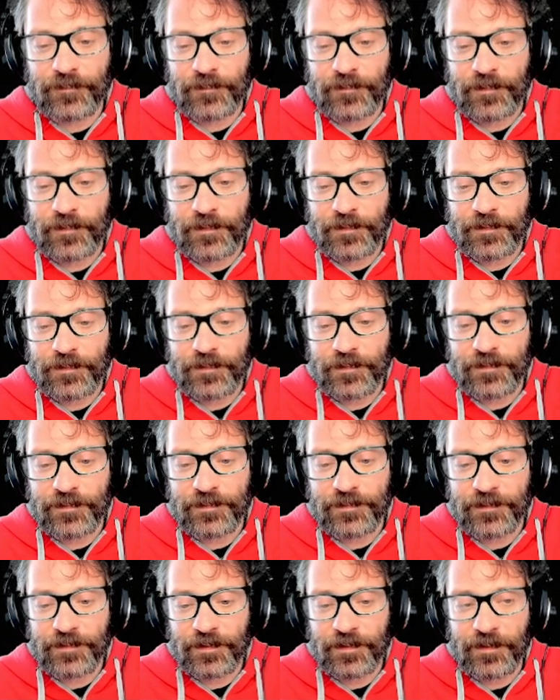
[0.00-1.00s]
Let's
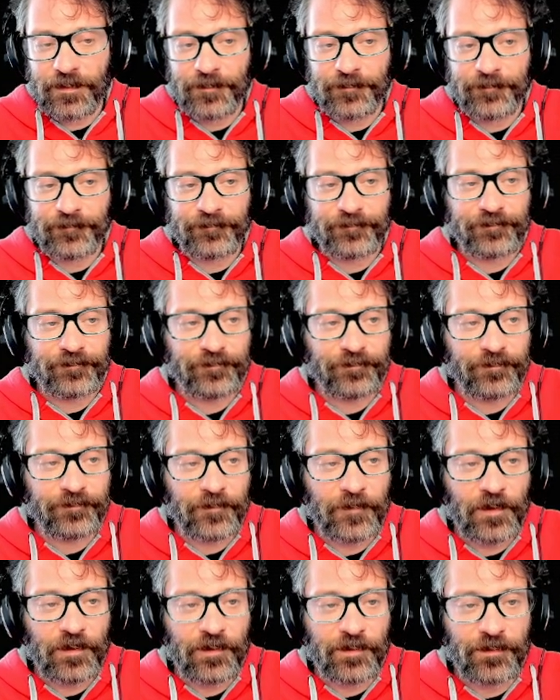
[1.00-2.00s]
just,
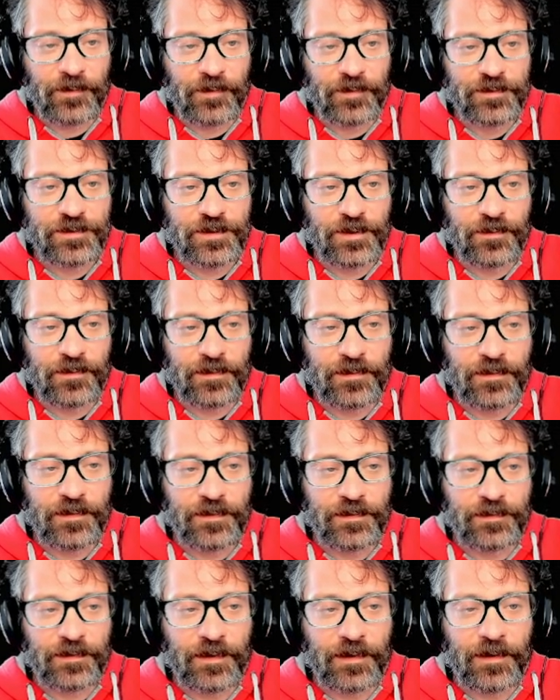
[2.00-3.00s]
because I'm not showing
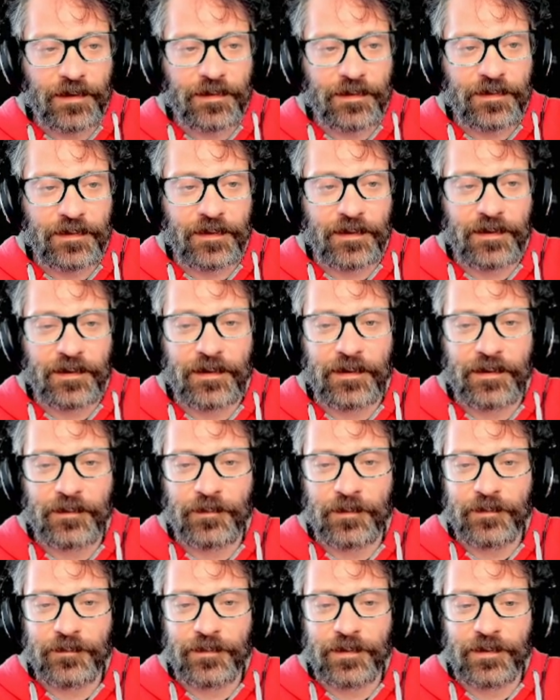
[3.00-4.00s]
stars there.
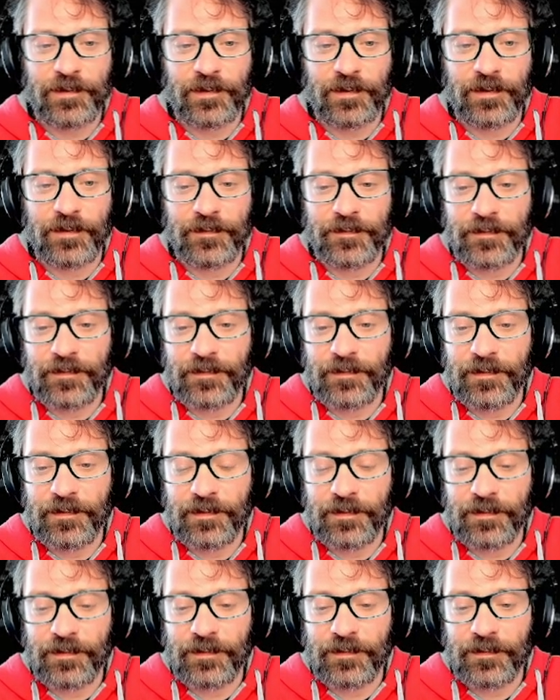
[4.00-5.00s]
What have we got?
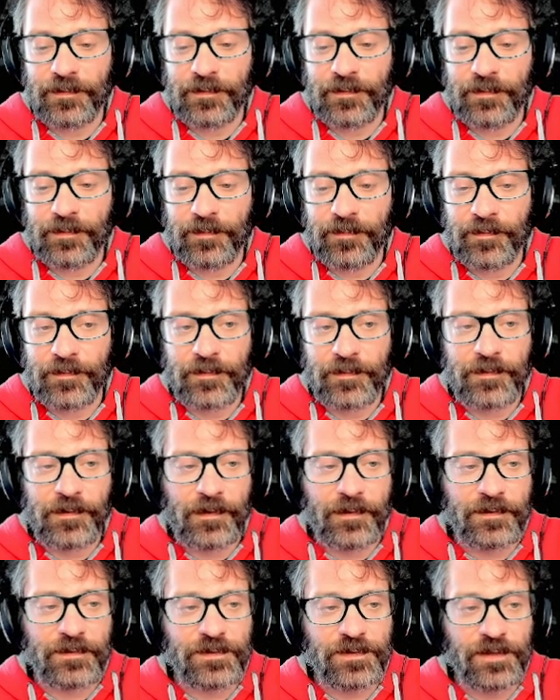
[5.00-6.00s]

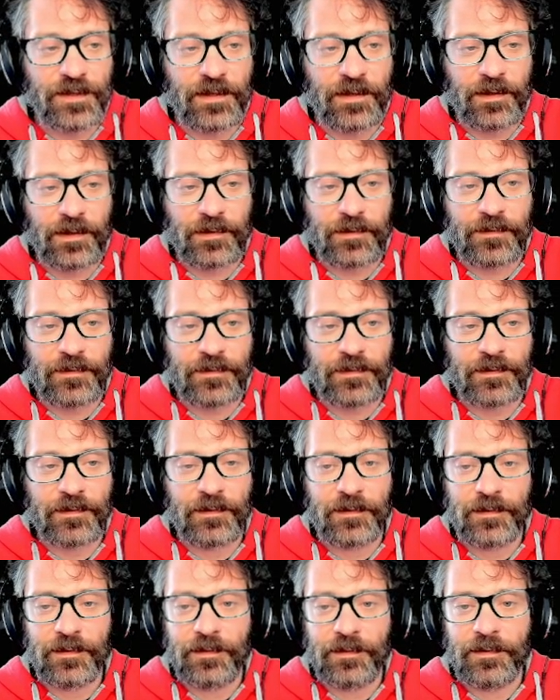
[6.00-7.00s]
Second chance.
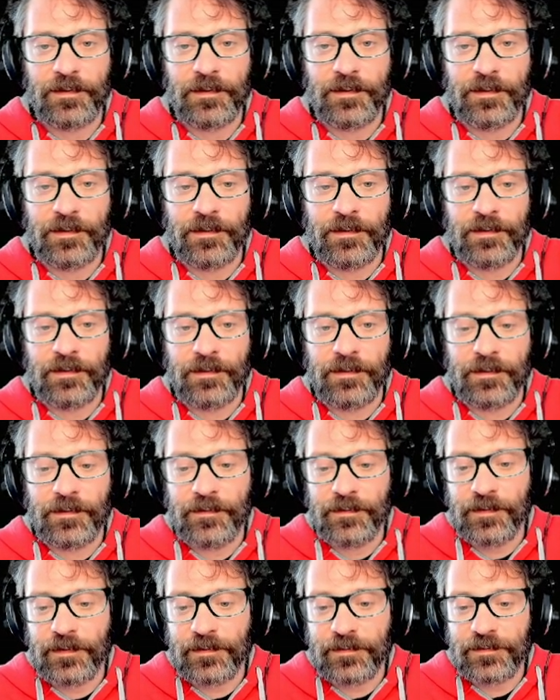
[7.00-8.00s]

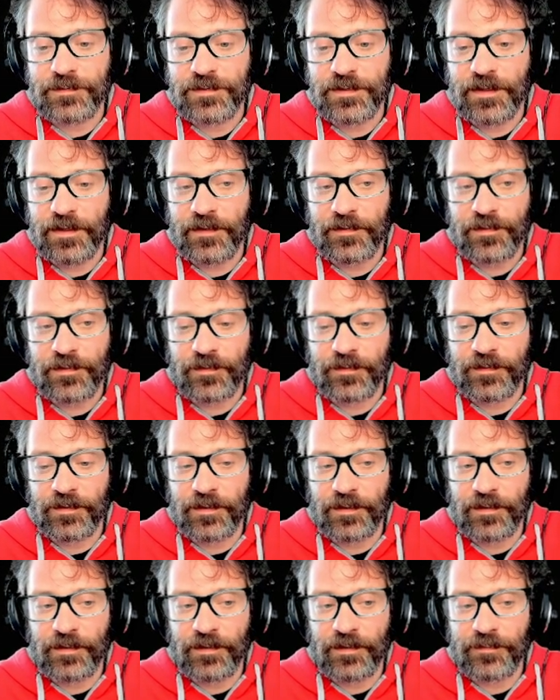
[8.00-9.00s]
Second chance.
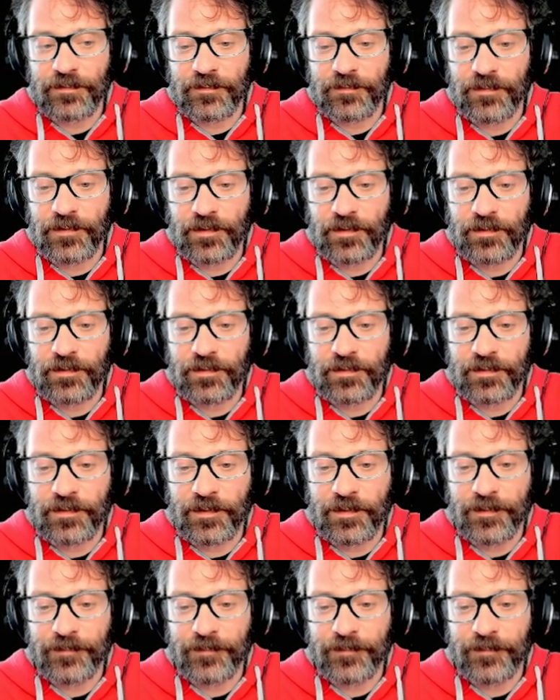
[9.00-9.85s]
Alright, either of those